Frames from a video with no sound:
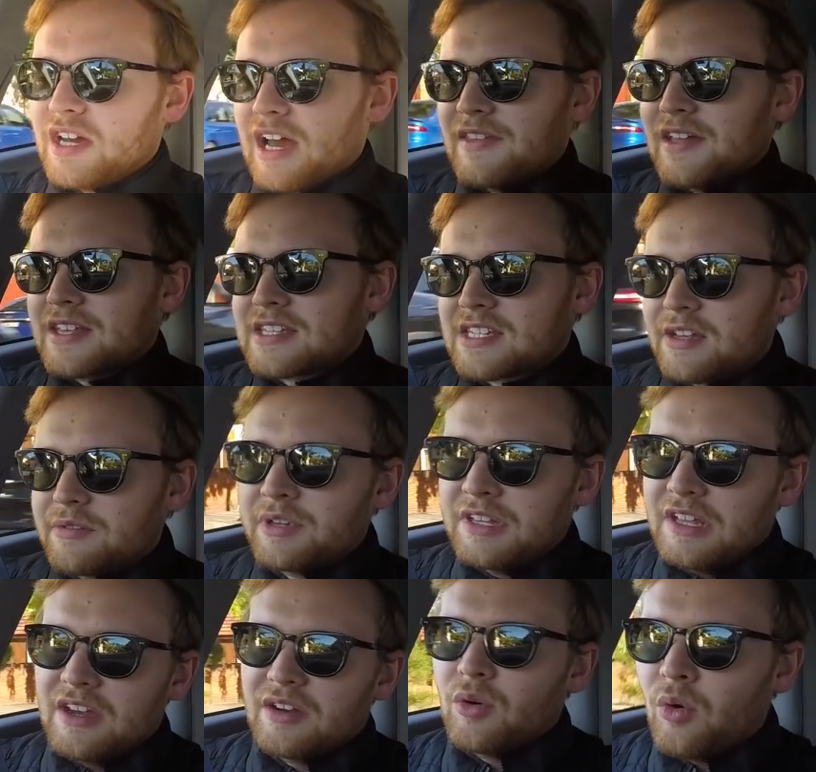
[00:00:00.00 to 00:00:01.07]
and that's
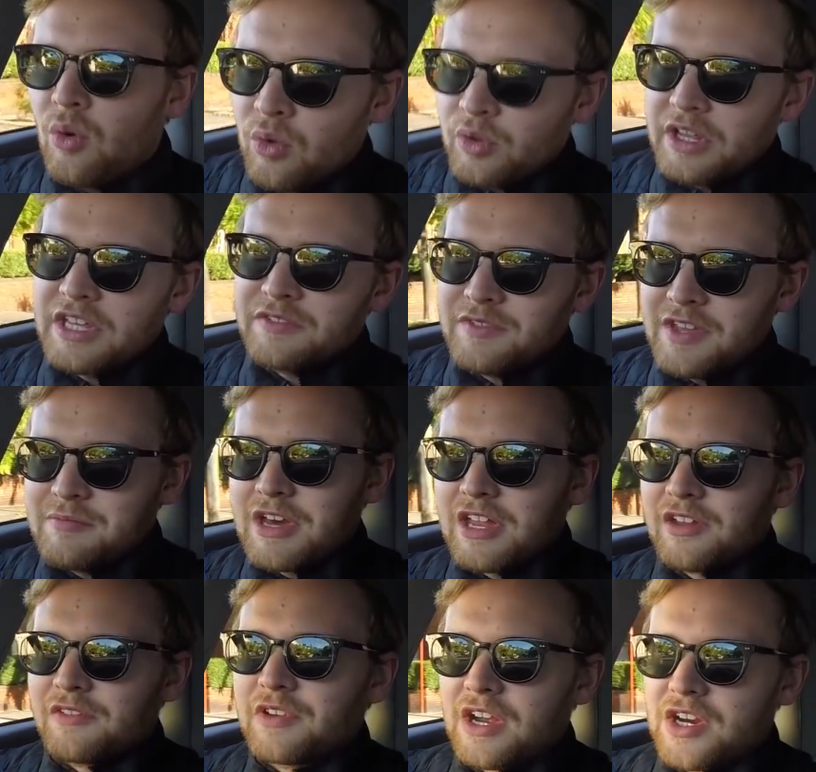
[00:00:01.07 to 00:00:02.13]
something that all EV
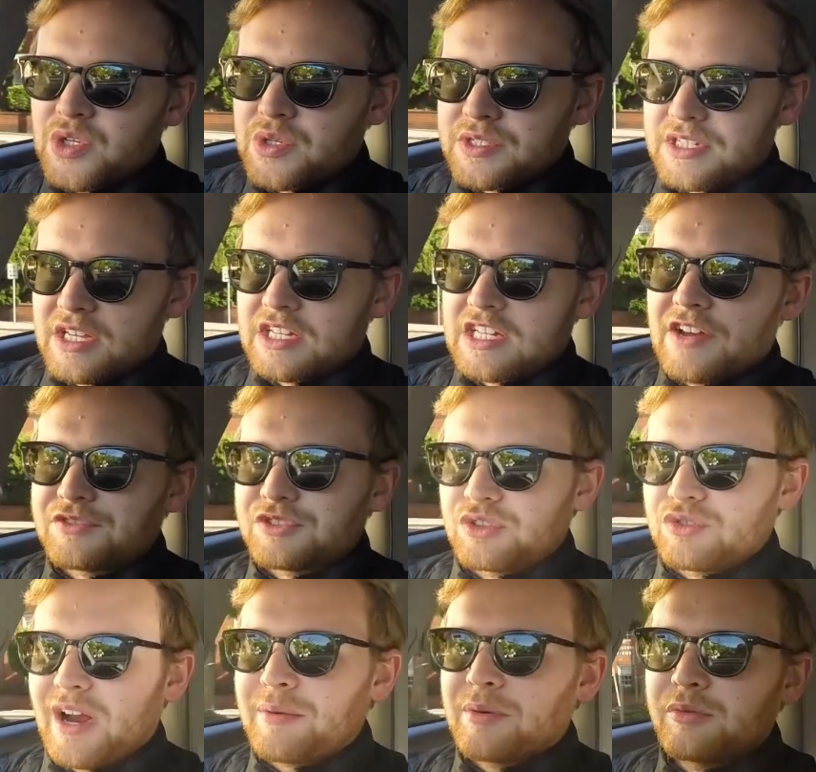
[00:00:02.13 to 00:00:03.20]
manufacturers are going to have to
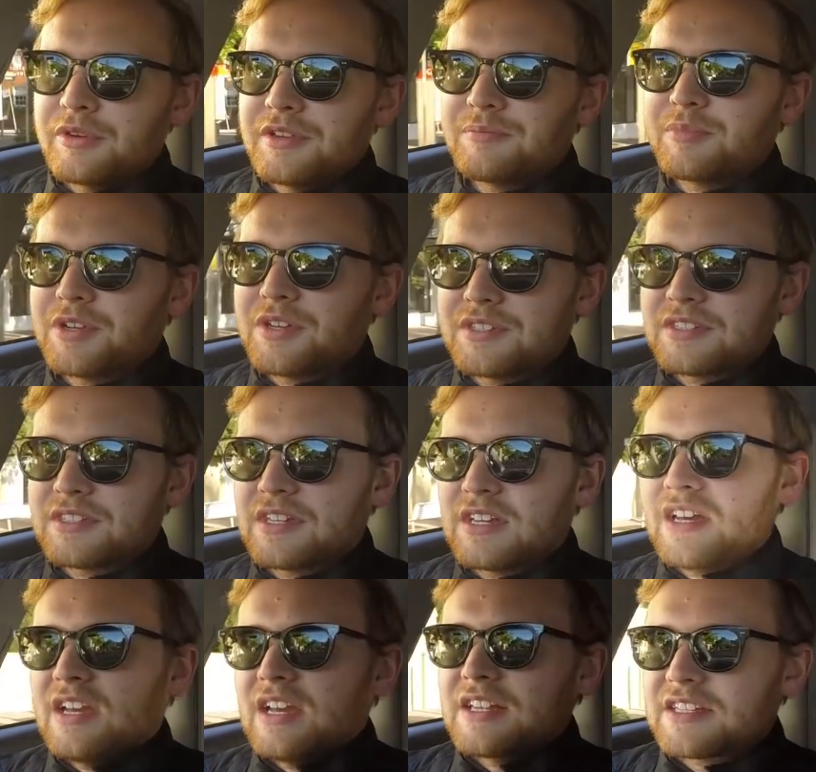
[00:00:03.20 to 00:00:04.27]
grapple with because
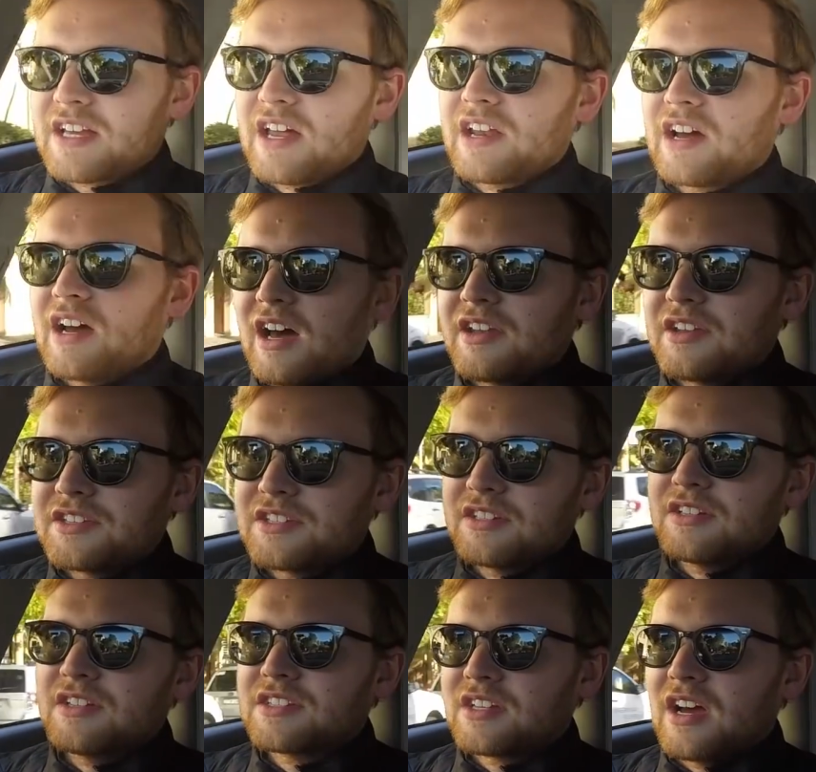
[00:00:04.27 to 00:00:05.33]
it's kind of harder
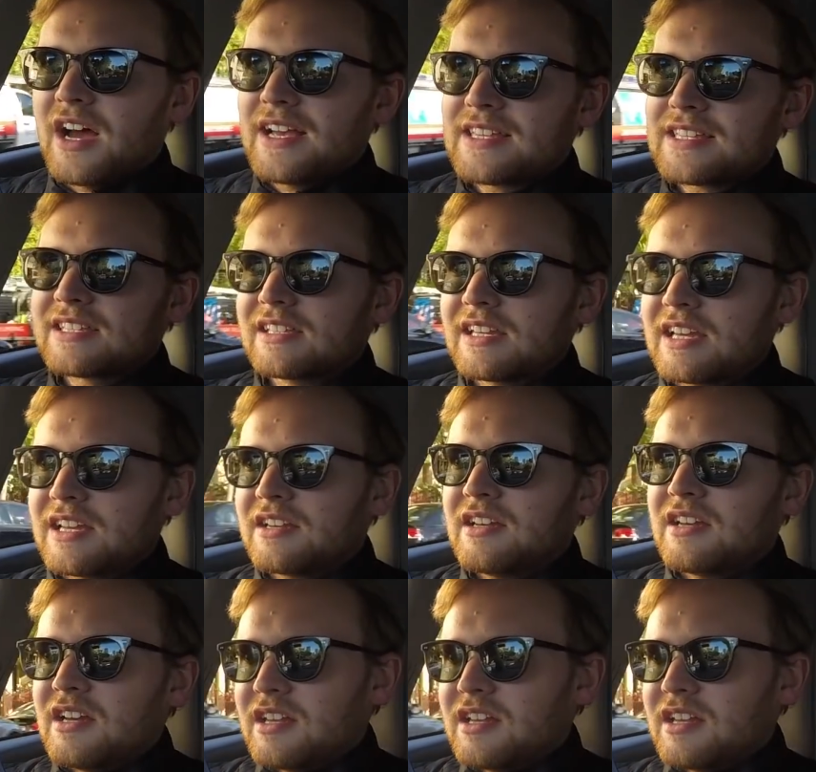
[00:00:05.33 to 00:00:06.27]
to, to isolate